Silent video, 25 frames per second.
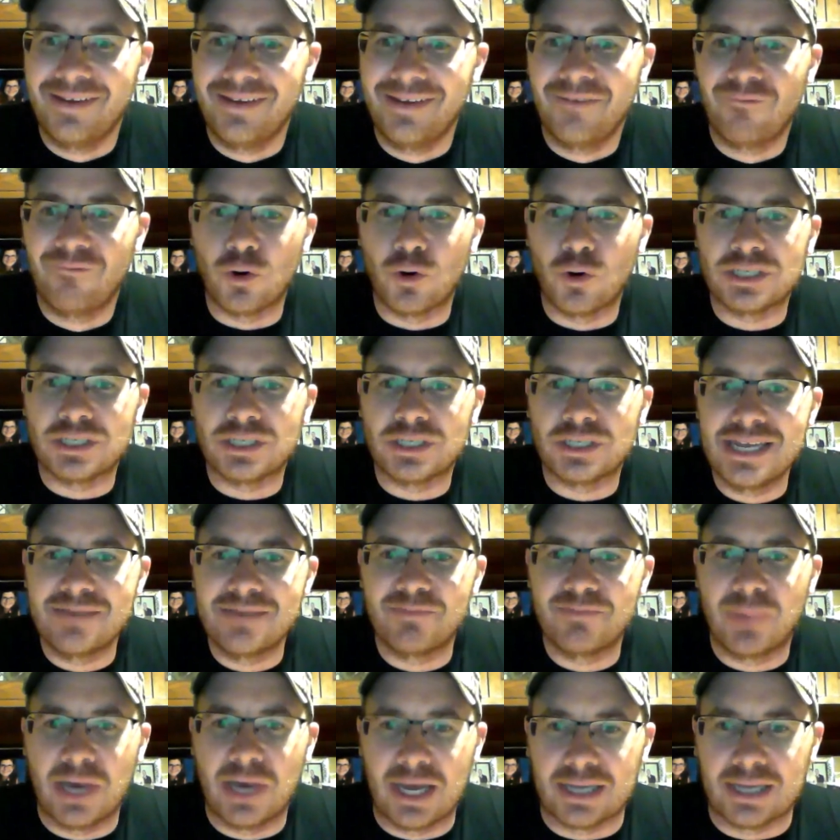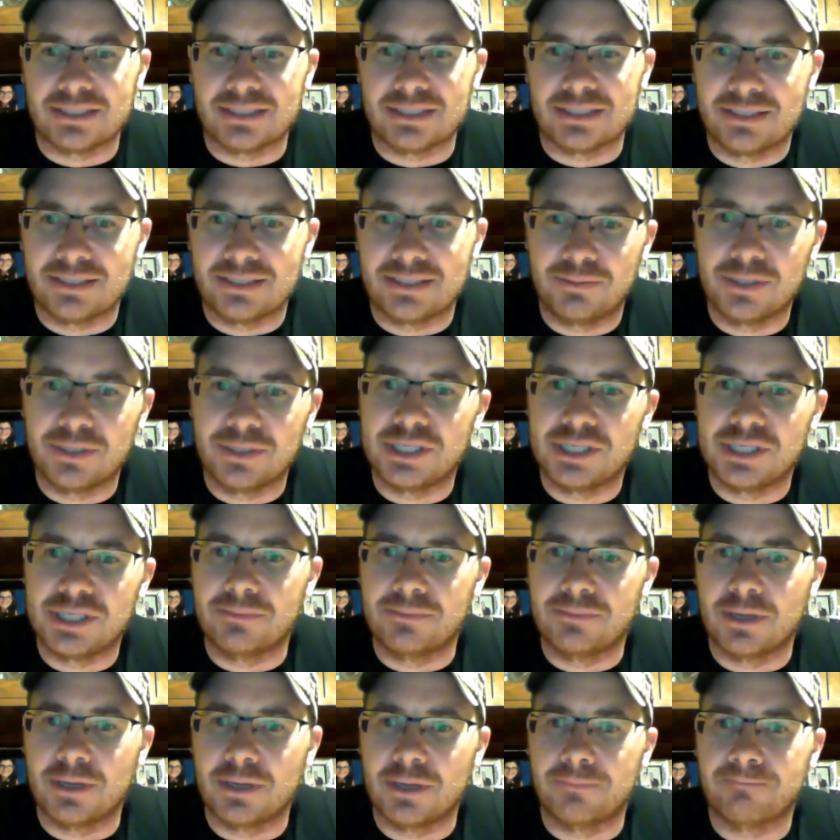$14. That's pretty cheap,
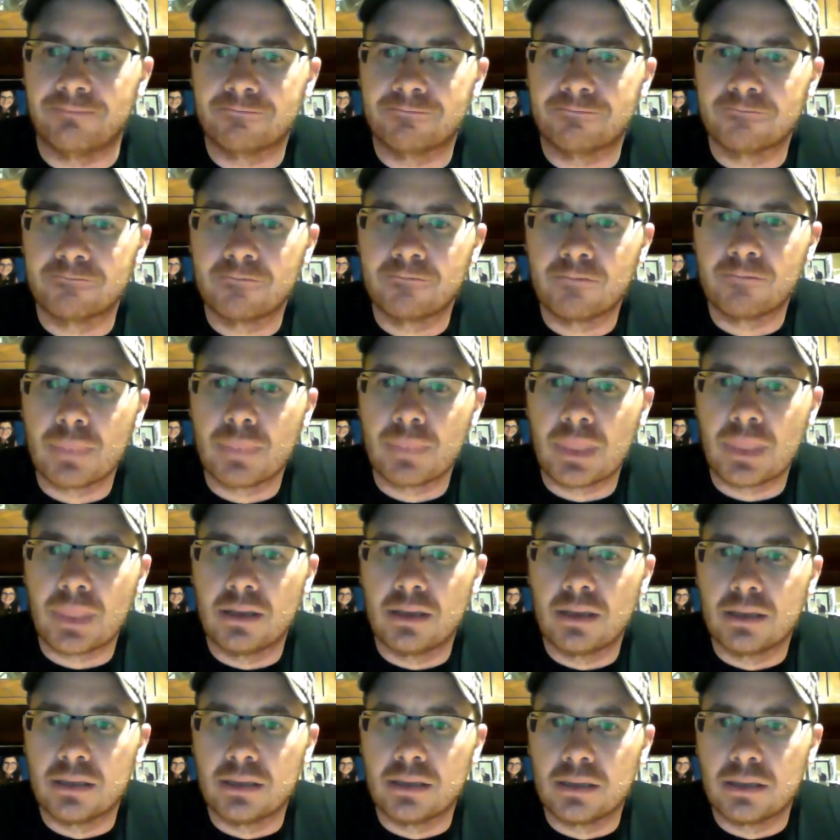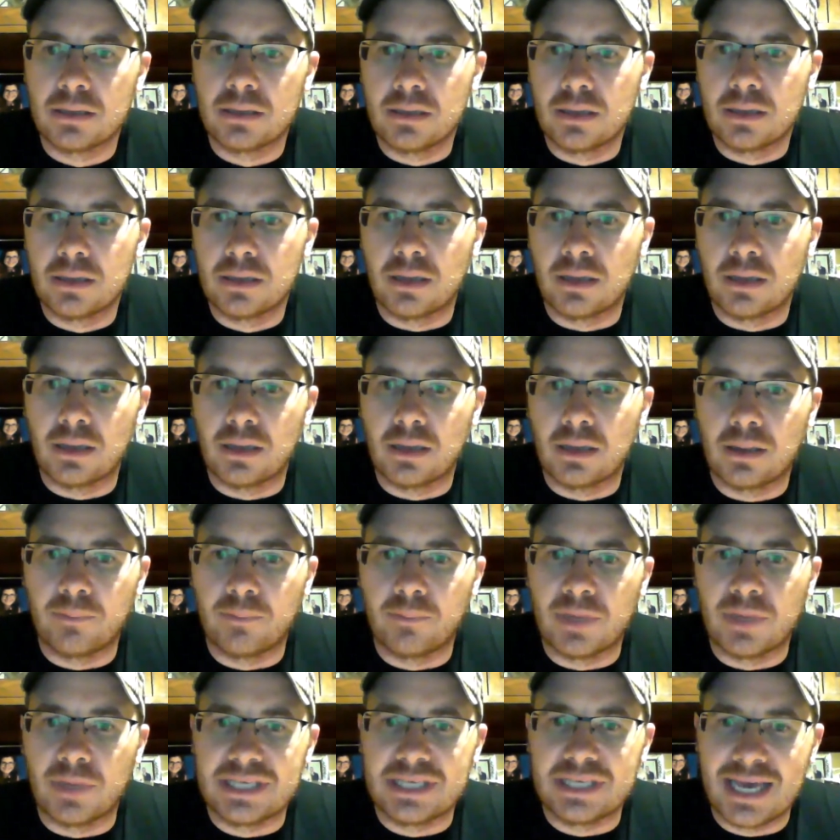though.
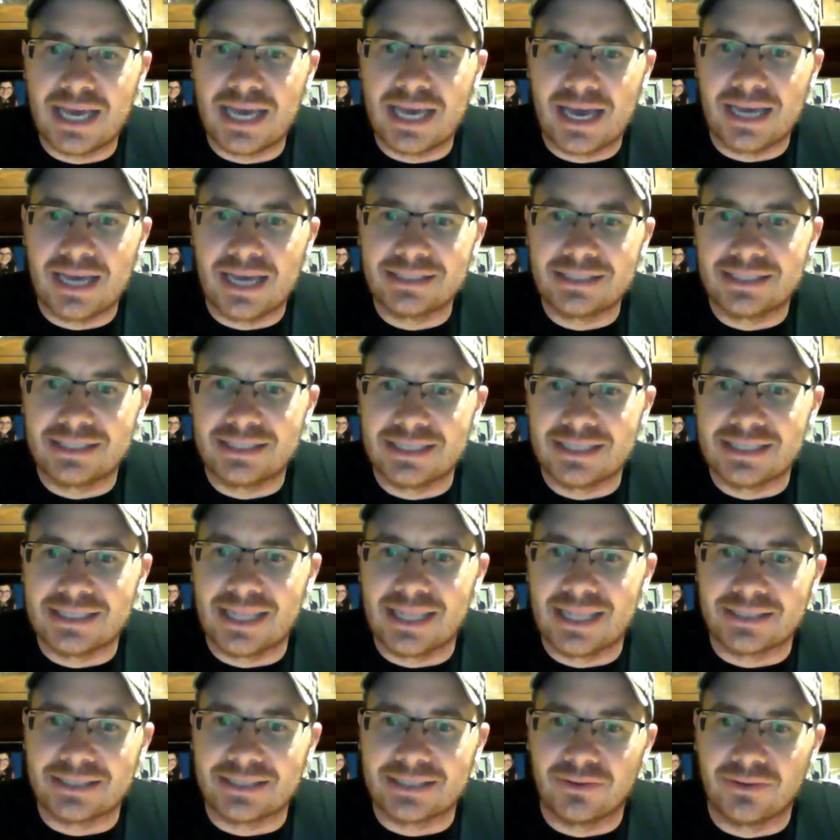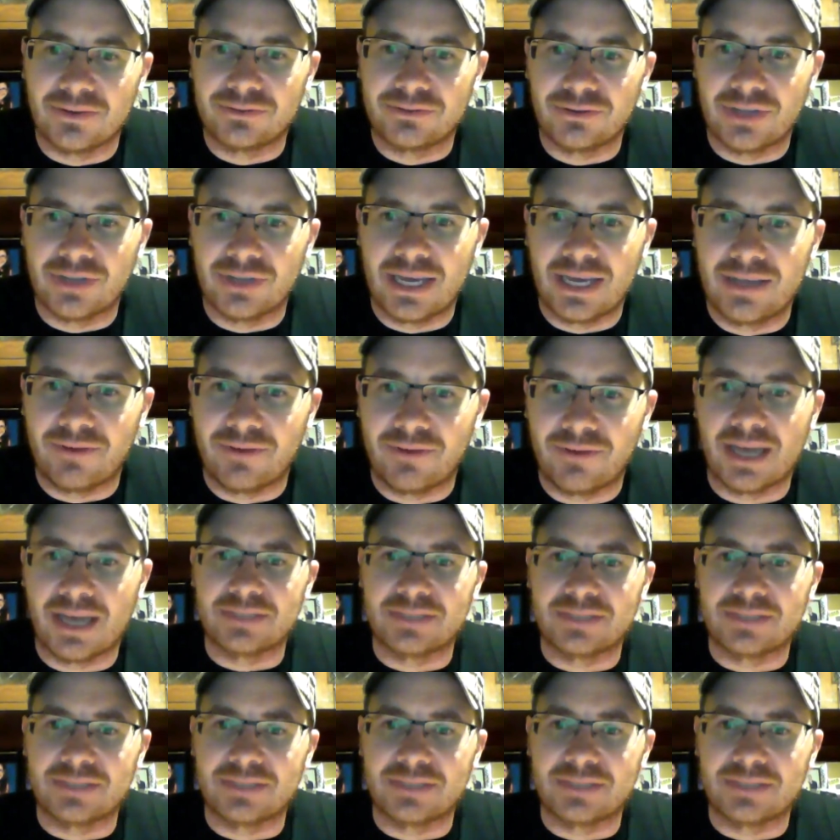Muskie Hans says he likes ultralight rods